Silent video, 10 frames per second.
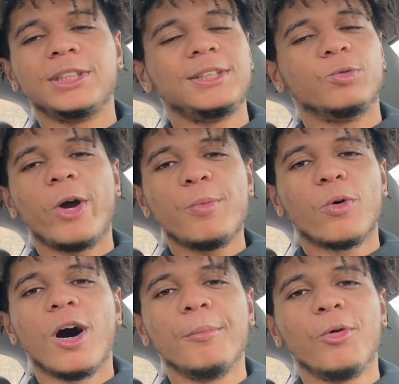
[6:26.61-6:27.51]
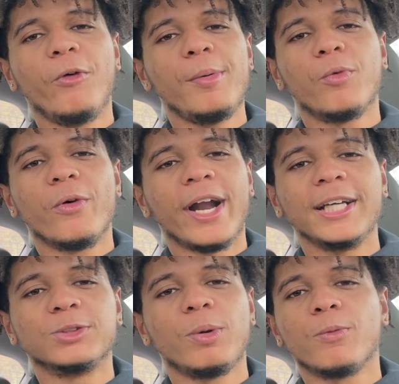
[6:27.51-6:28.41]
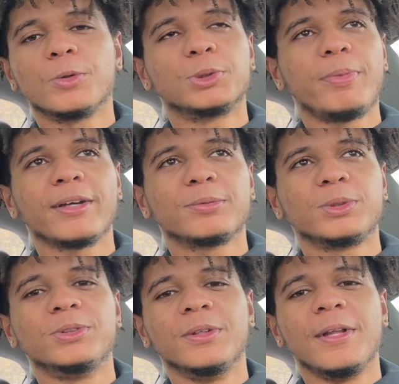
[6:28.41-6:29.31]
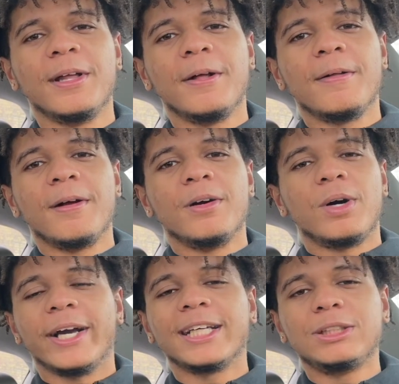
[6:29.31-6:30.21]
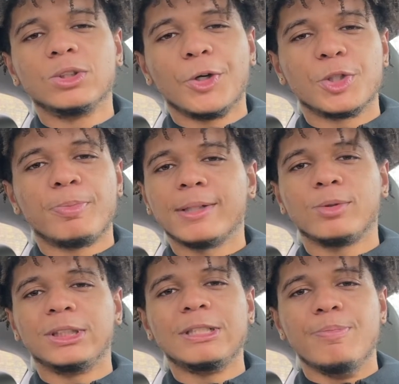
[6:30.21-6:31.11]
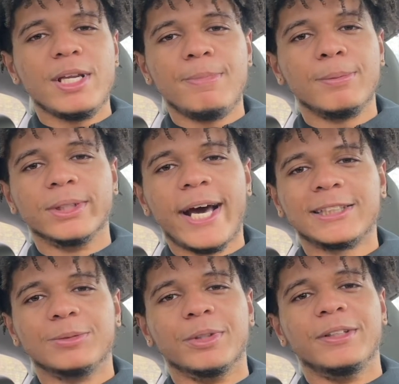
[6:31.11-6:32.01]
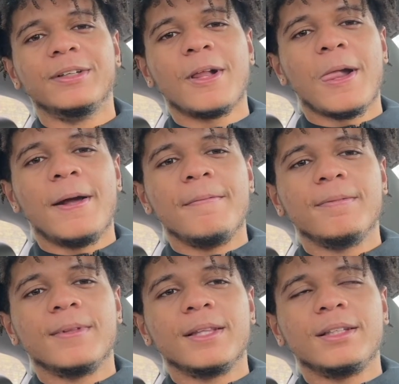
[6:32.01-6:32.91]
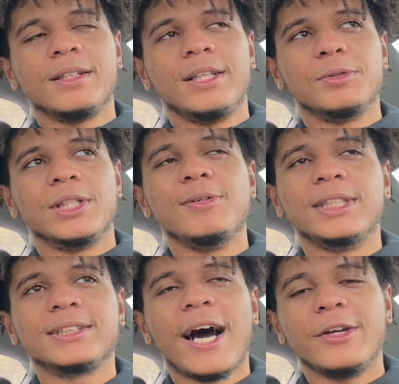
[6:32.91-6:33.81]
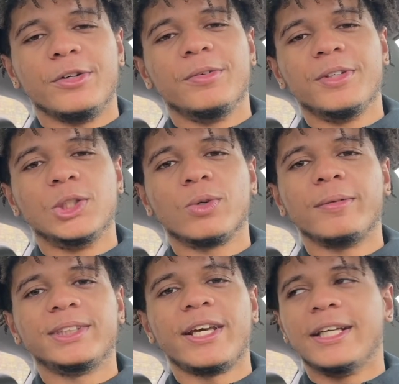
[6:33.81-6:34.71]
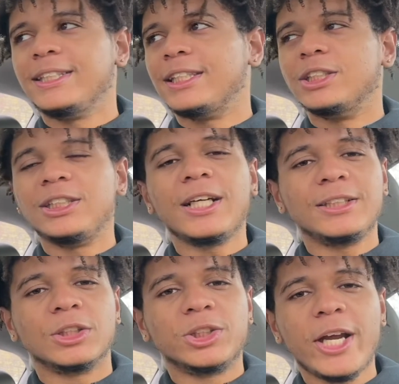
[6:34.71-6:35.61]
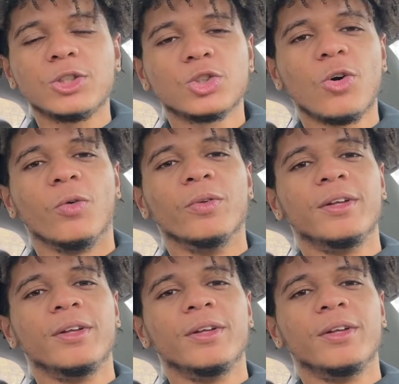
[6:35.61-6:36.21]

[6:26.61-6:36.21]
He's, way more humble, way more nice, way more respectable. I guess he was always respectable because he's beating people's asses, but he was he's kinder, is what I'm saying. He's, he's a change, he's a changed soul.